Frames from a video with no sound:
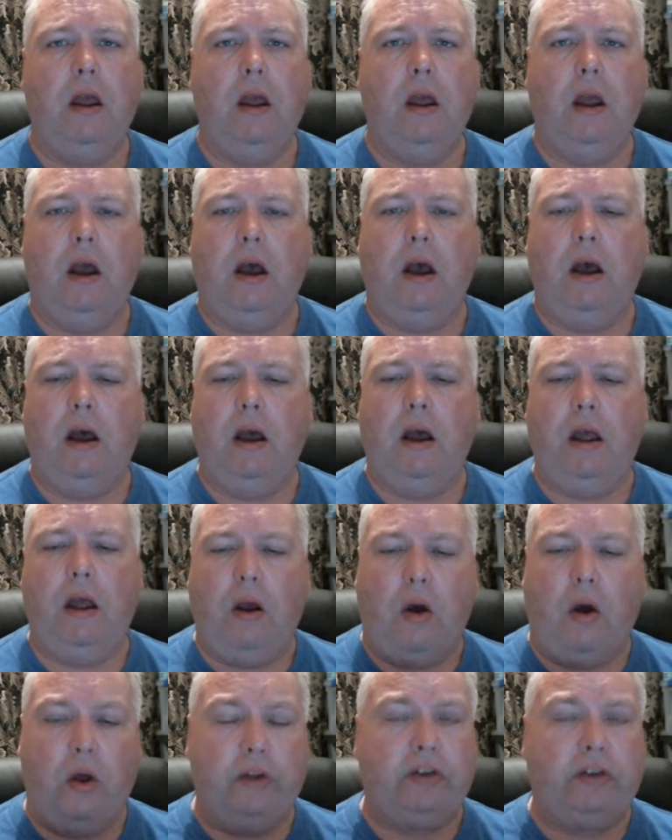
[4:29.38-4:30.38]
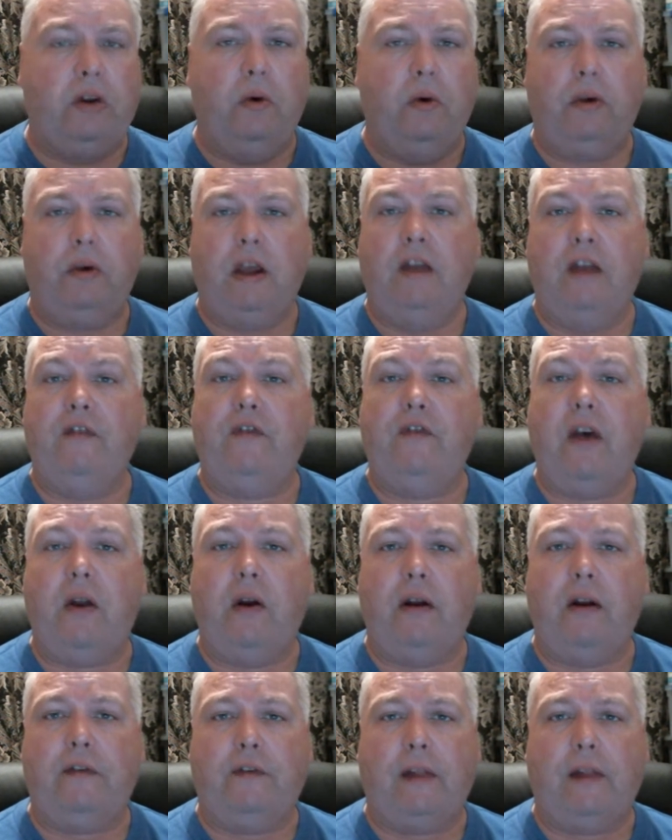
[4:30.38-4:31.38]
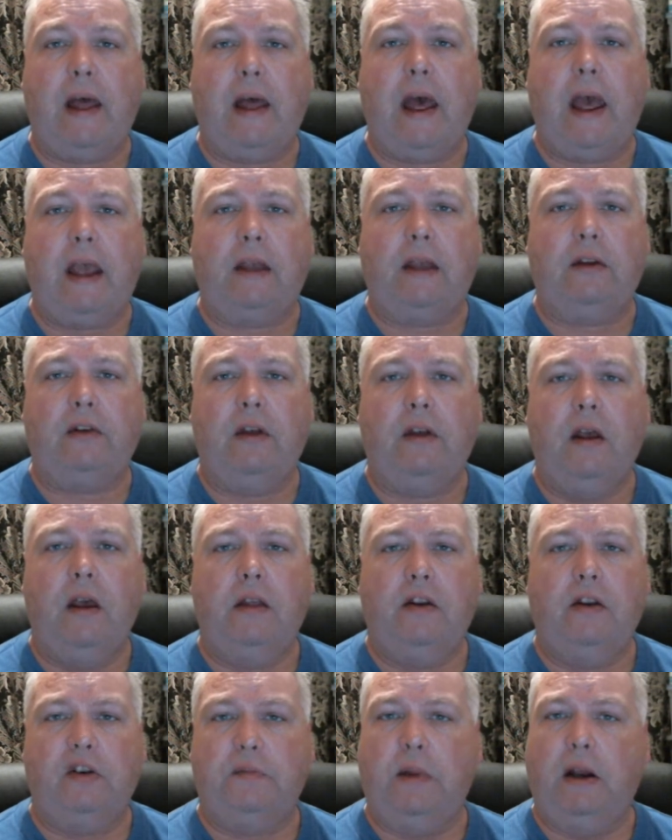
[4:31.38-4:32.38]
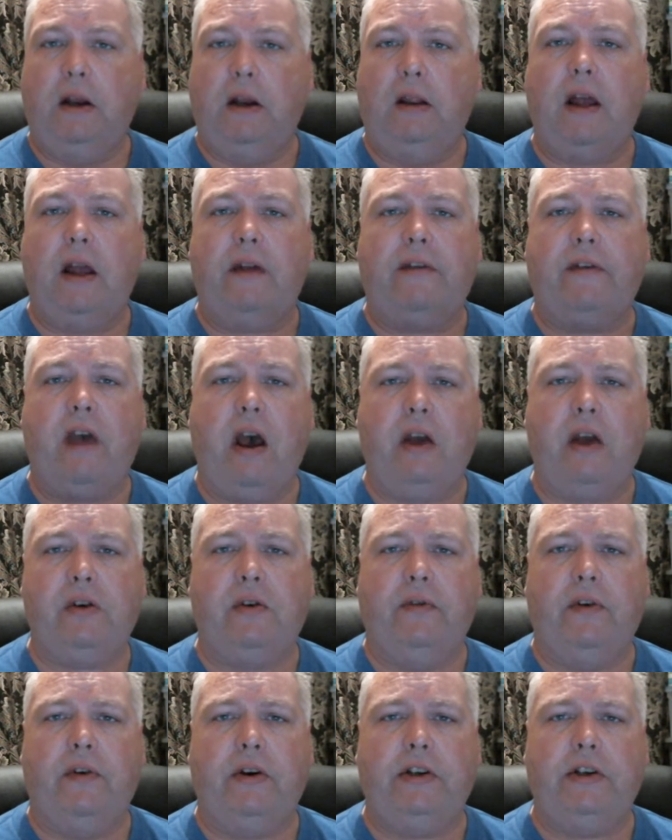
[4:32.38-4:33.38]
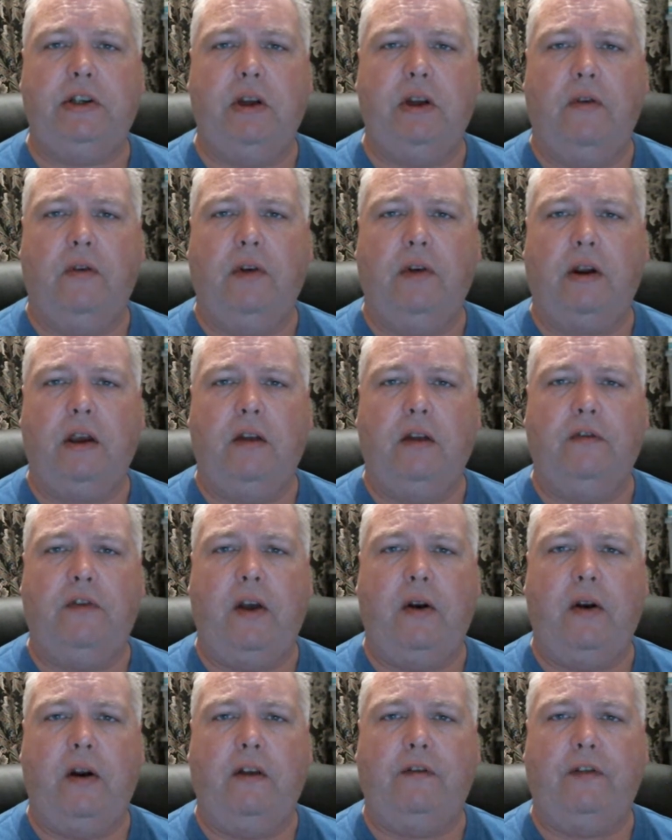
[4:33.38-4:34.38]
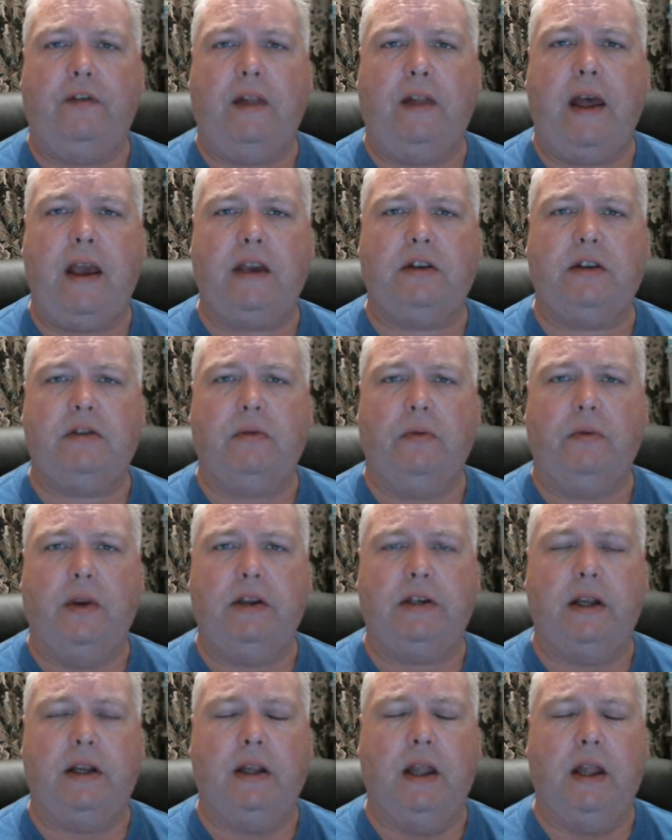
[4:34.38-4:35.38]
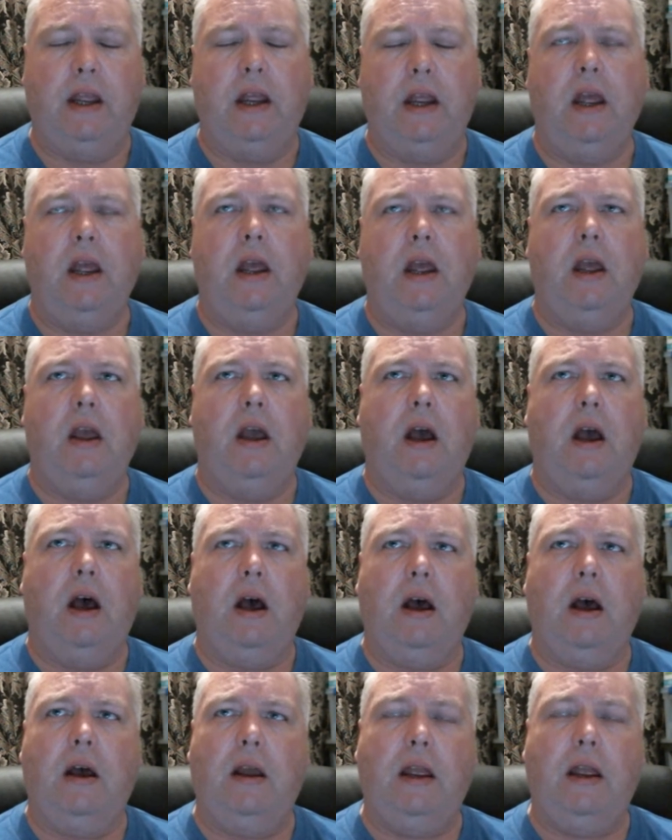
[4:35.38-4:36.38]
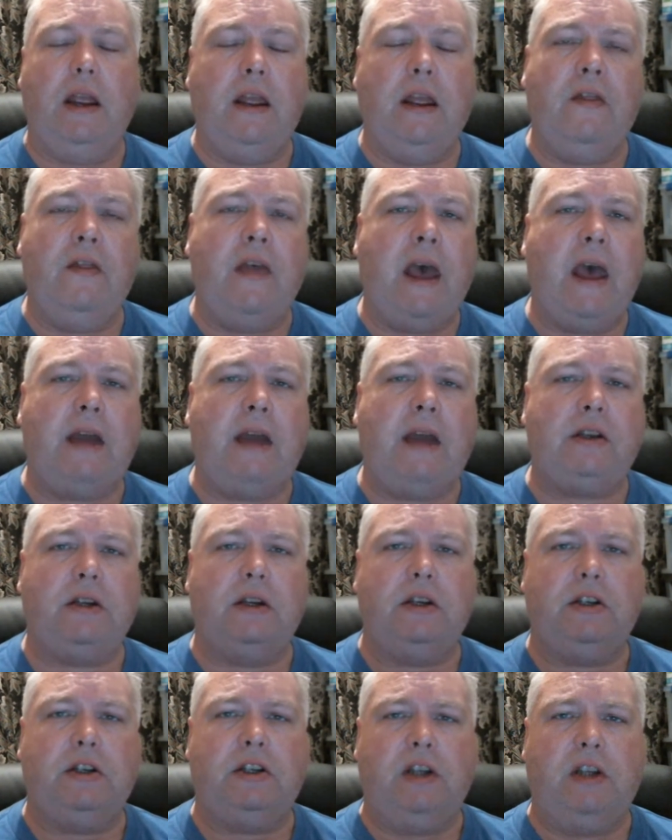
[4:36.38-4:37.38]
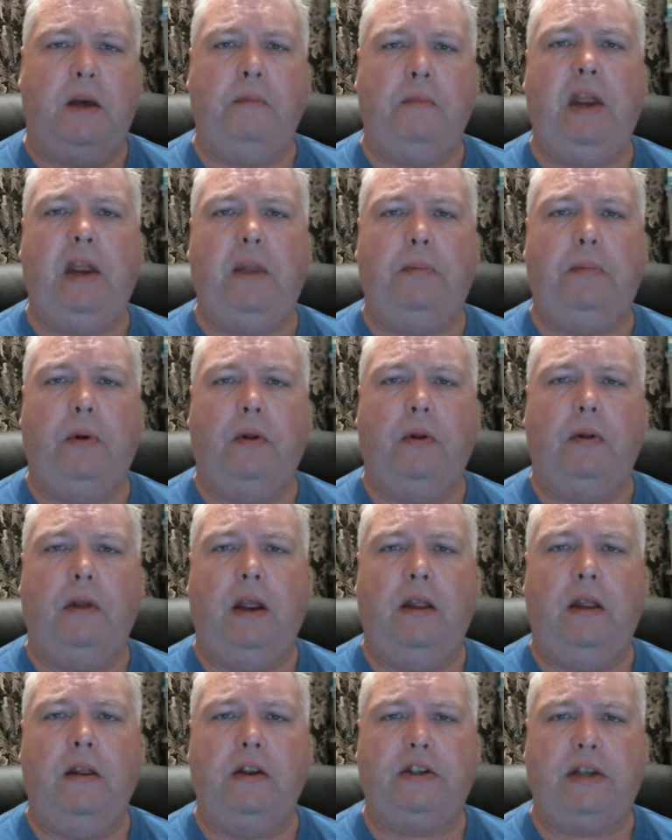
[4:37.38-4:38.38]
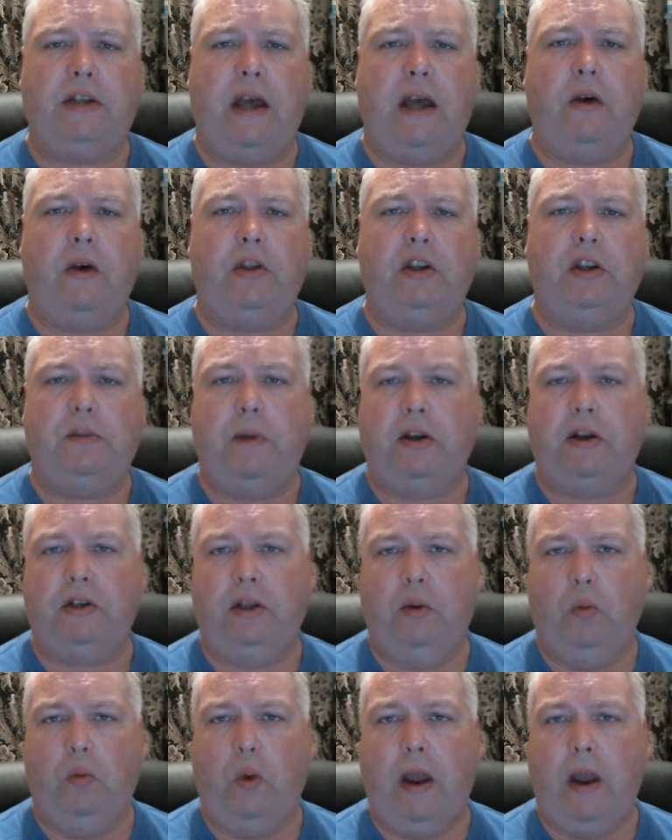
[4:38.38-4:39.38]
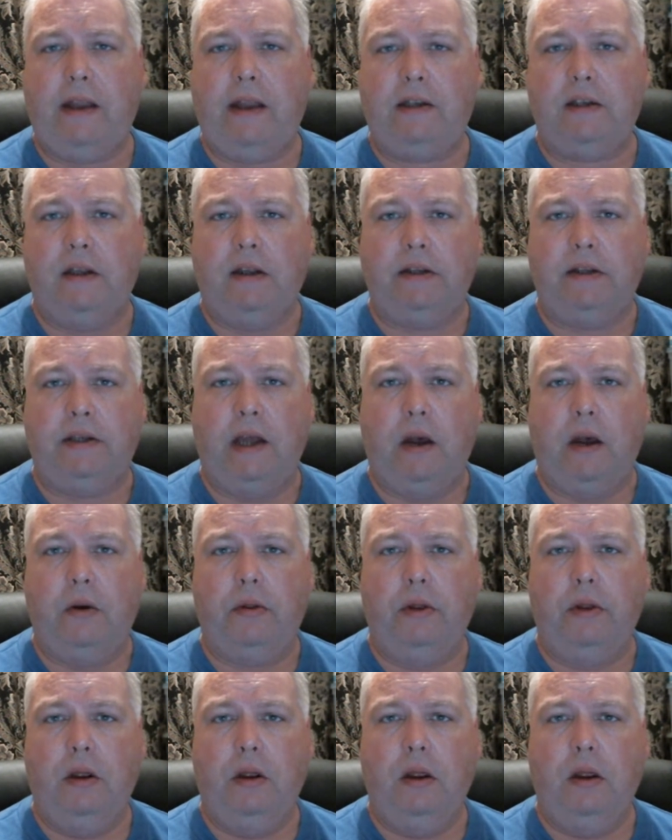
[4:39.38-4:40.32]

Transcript: Also, Confederate flags. There's been a lot of controversy over Confederate flags recently, in that some people in the South, especially whites in the South,